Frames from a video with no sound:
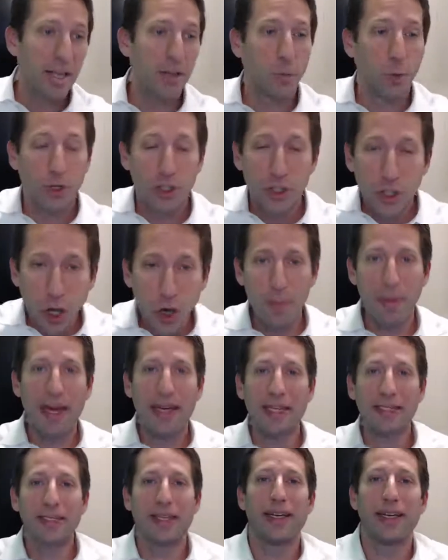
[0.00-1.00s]
We're 2
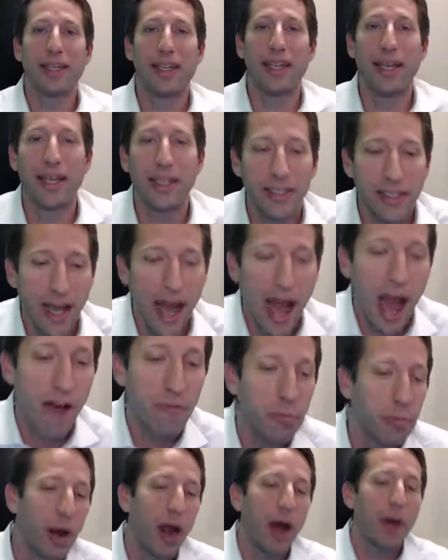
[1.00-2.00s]
minutes into this.
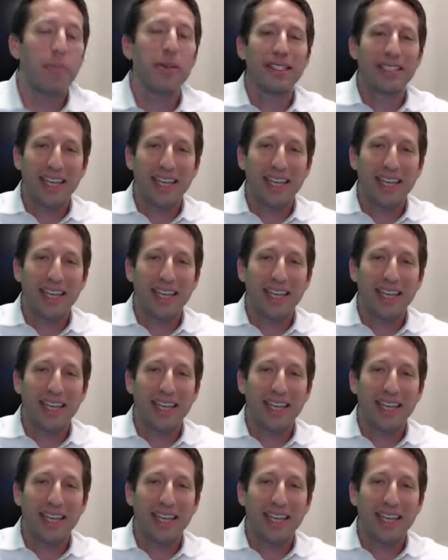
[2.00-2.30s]
I've promised